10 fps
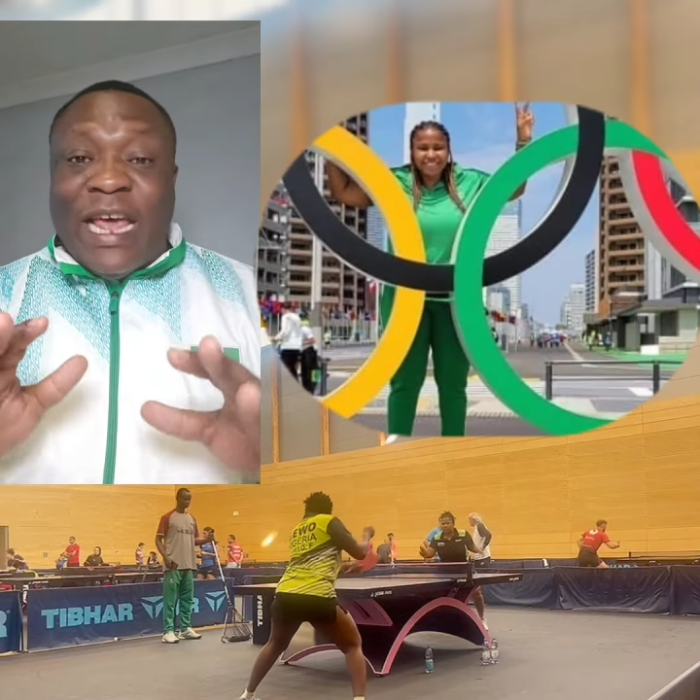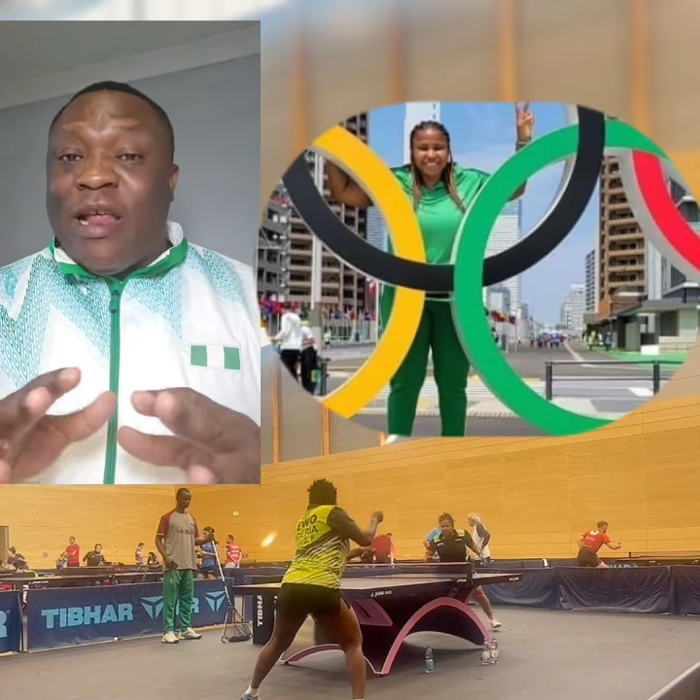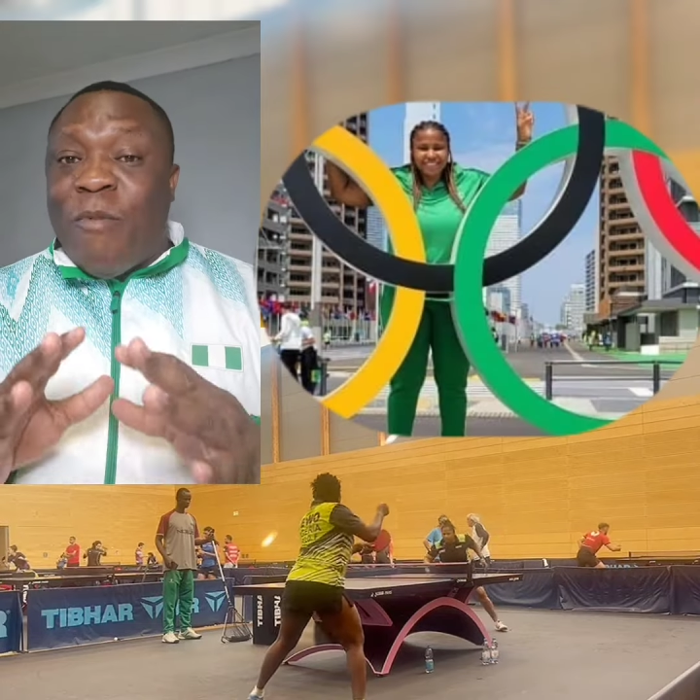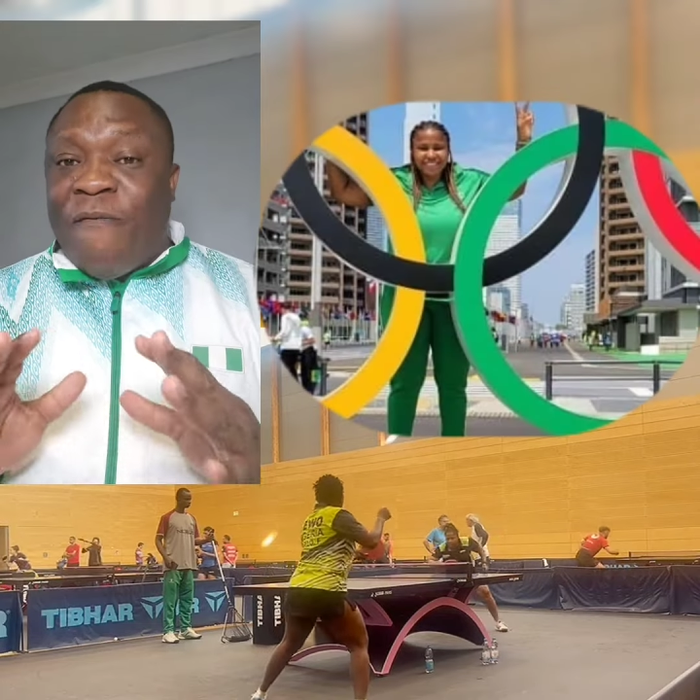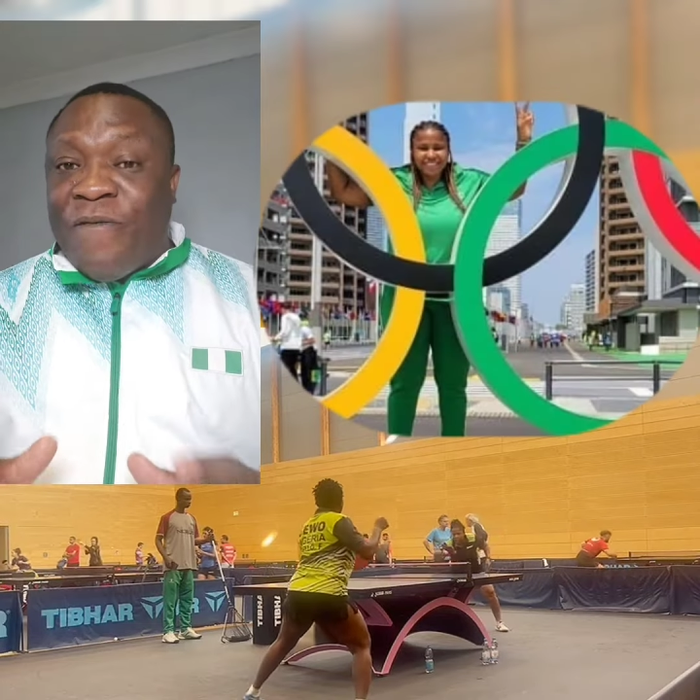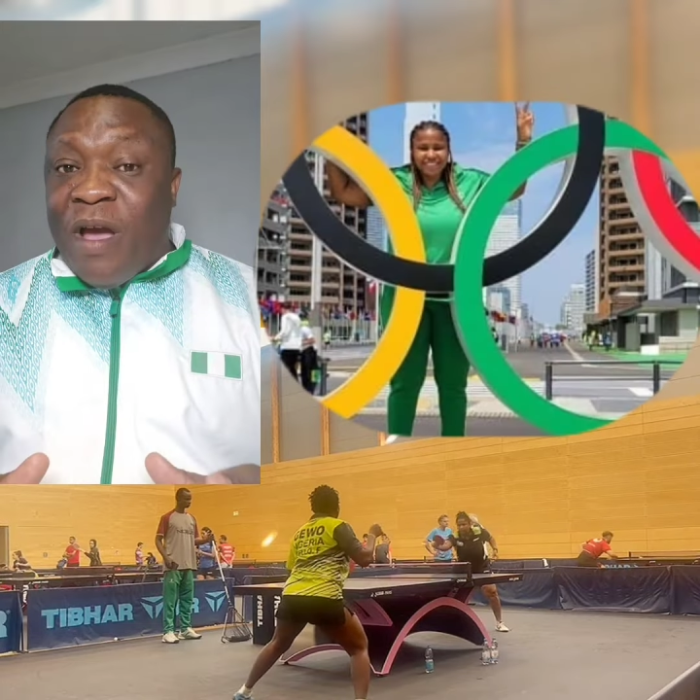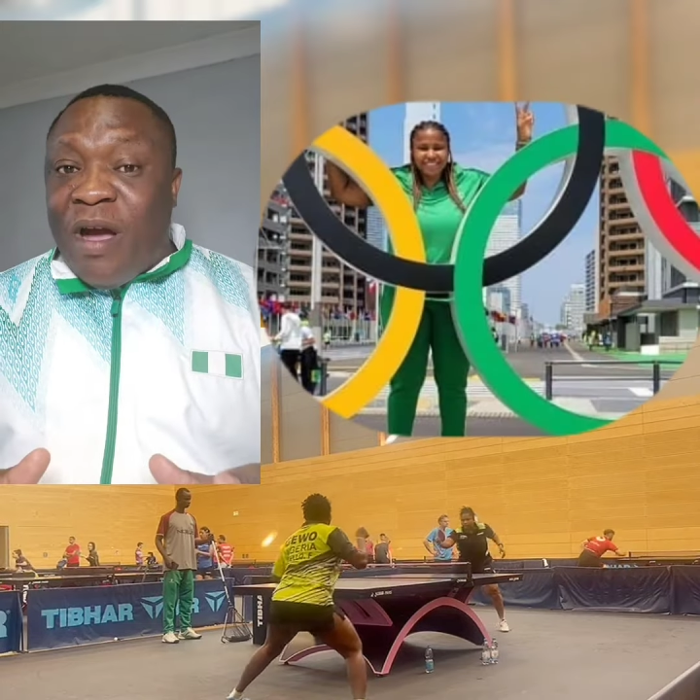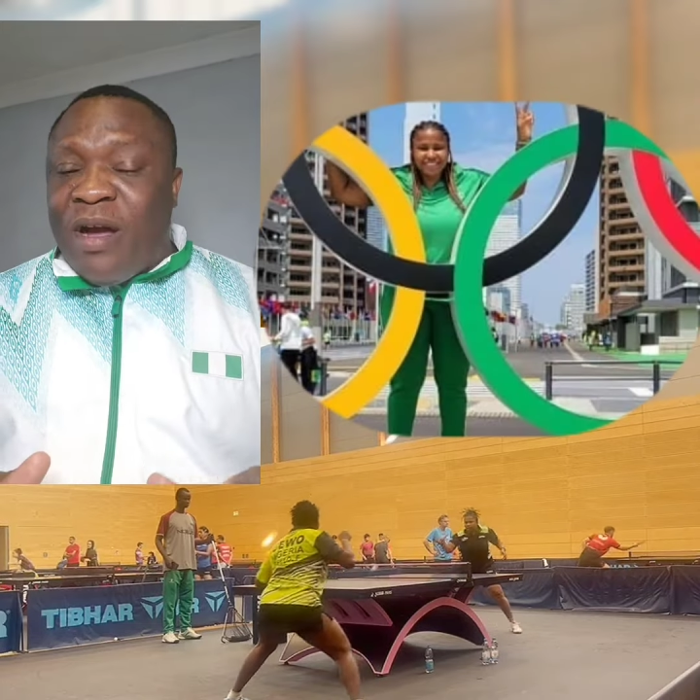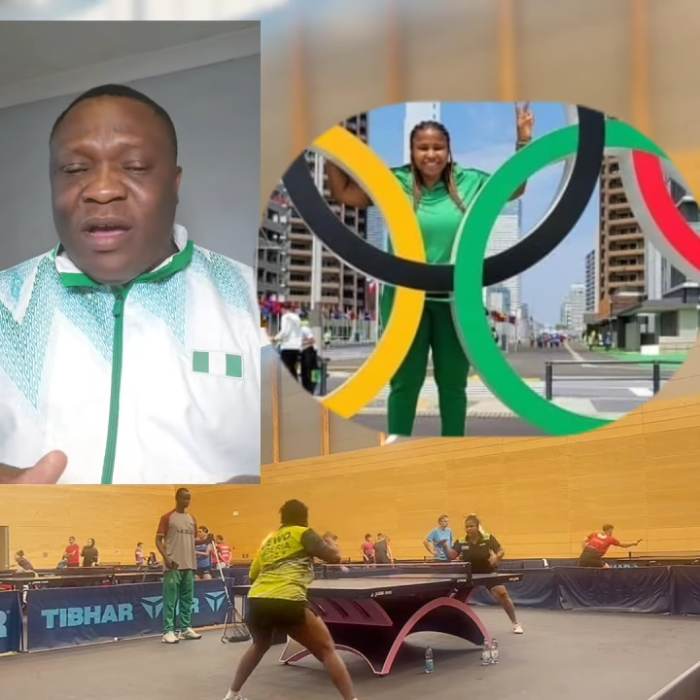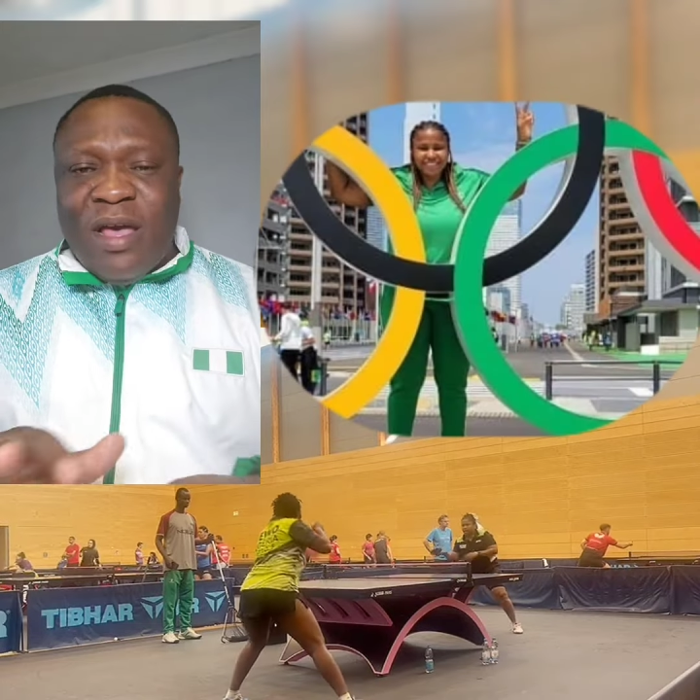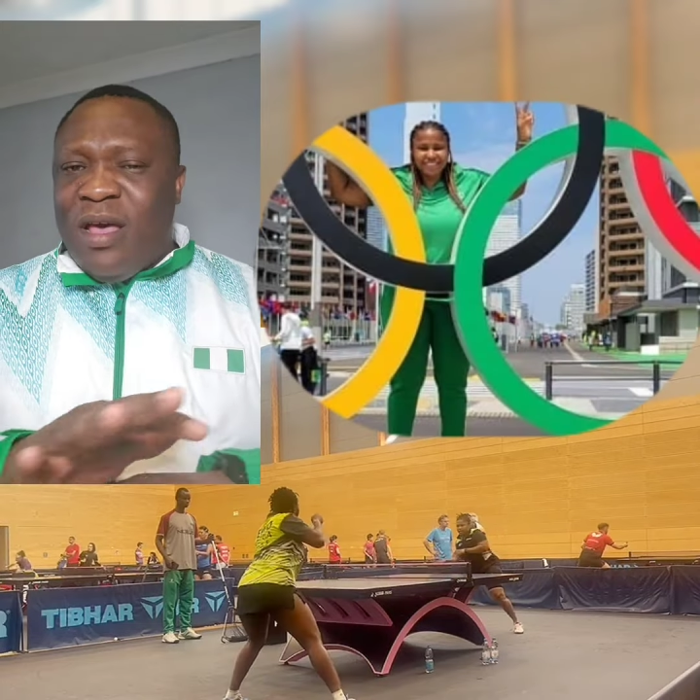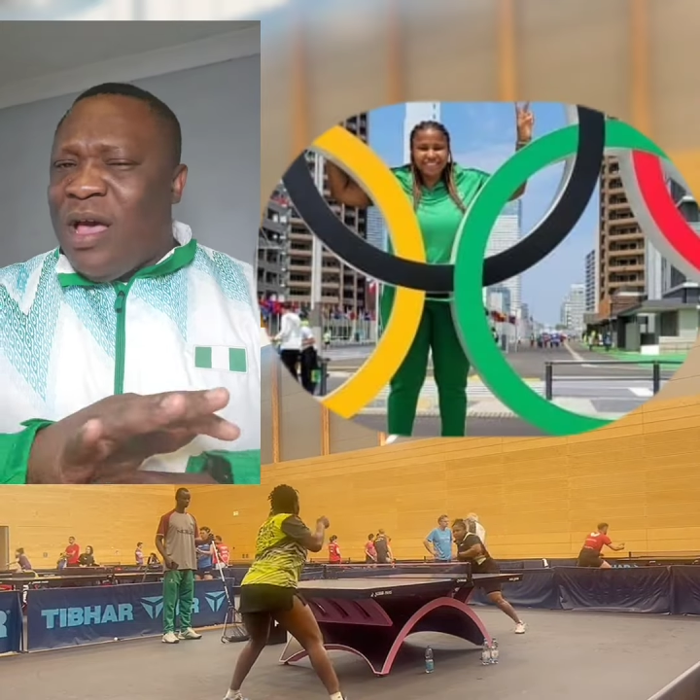Edem Offiong,